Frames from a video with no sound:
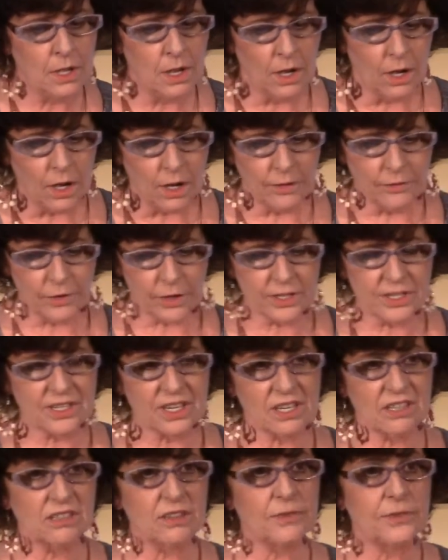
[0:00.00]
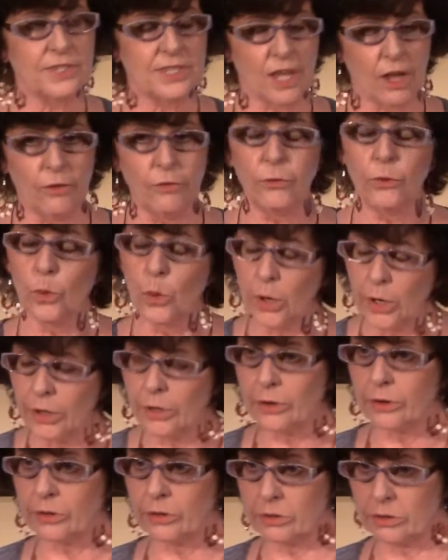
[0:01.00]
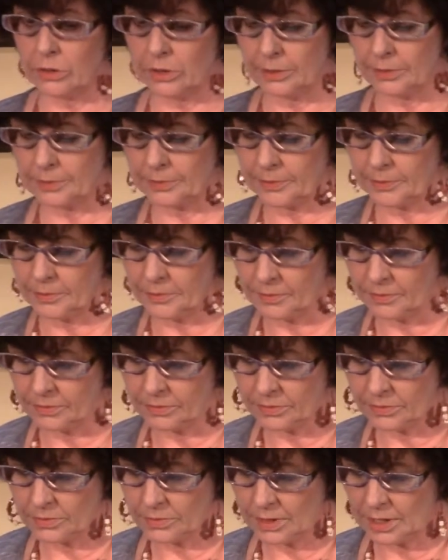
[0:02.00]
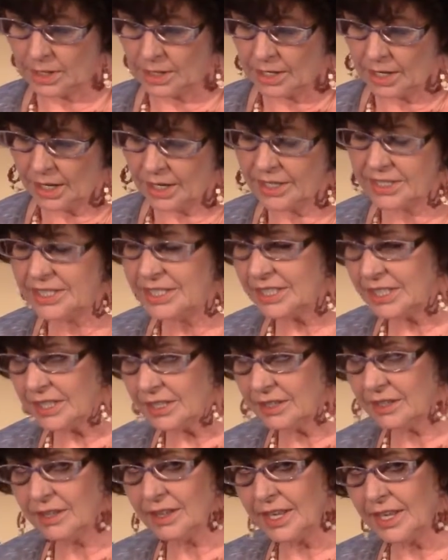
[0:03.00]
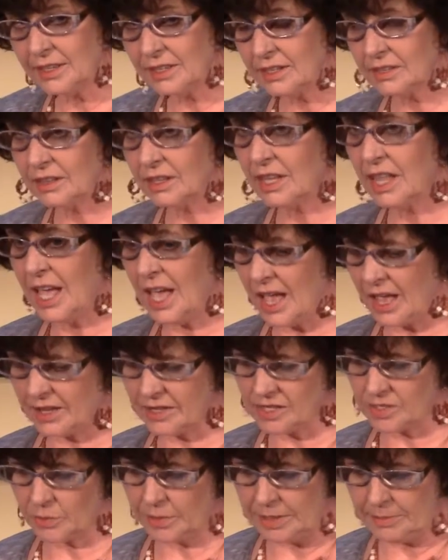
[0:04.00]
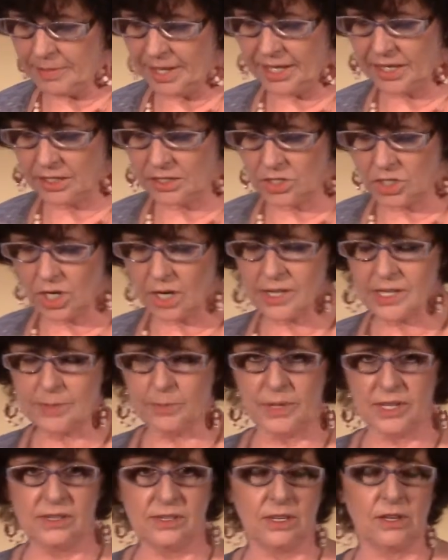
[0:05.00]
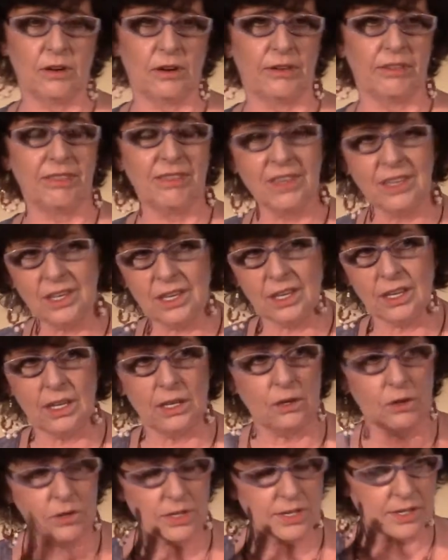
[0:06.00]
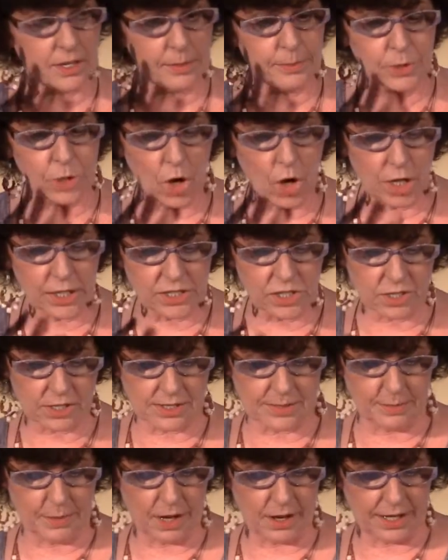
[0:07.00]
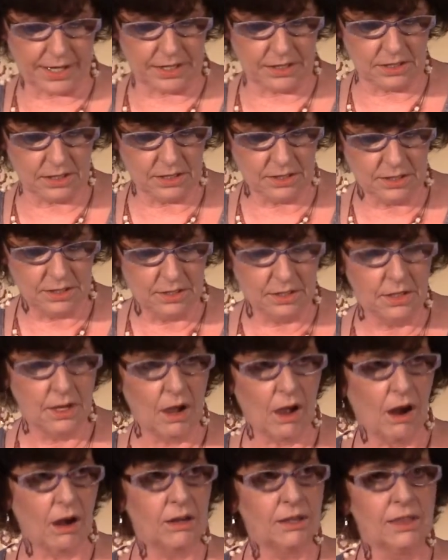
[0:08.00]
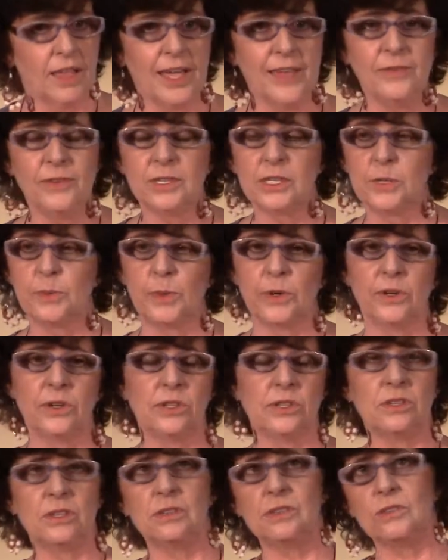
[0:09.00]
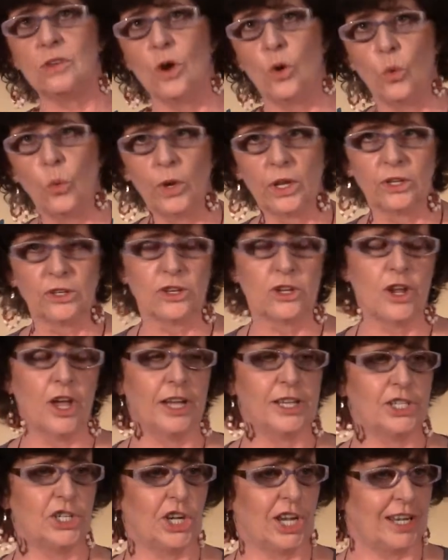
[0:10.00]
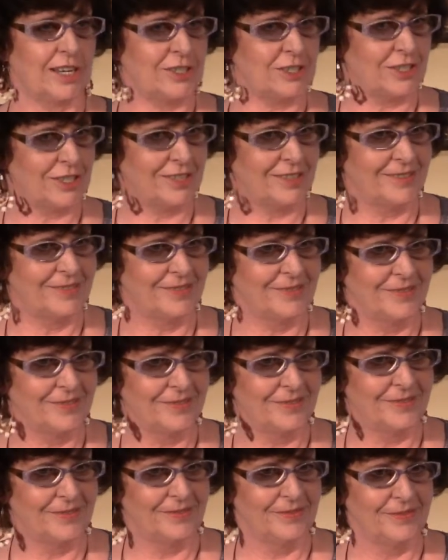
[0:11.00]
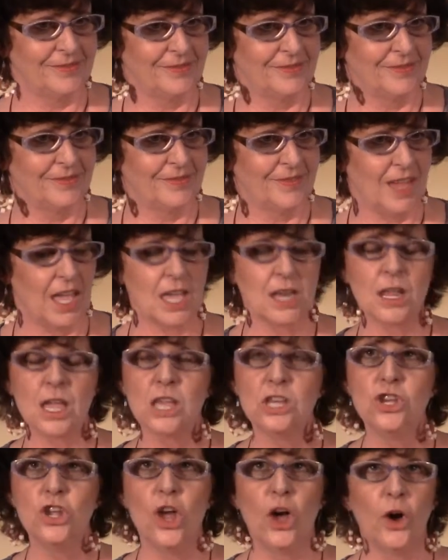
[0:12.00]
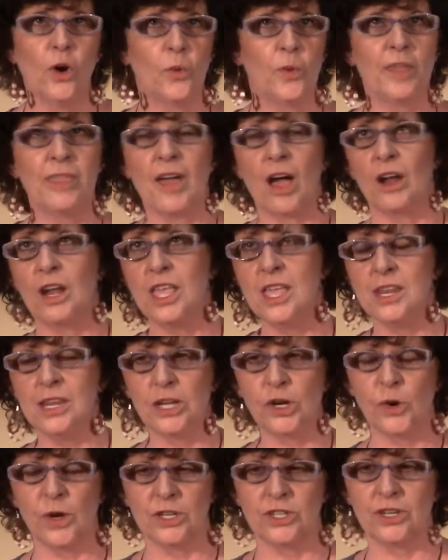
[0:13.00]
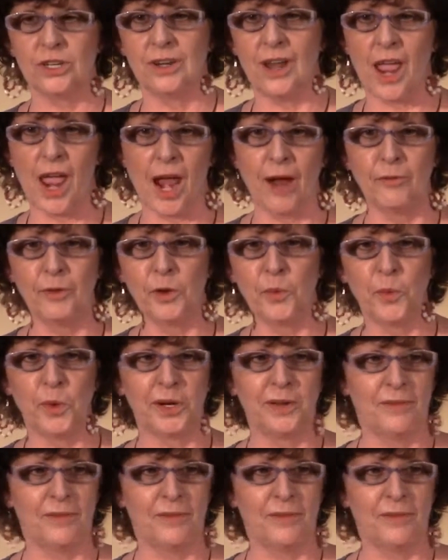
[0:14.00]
of our sense of self-worth. Until and unless we make adjustments in our thinking, in our subconscious mind, our life experiences will not change. And I know without any question, every one of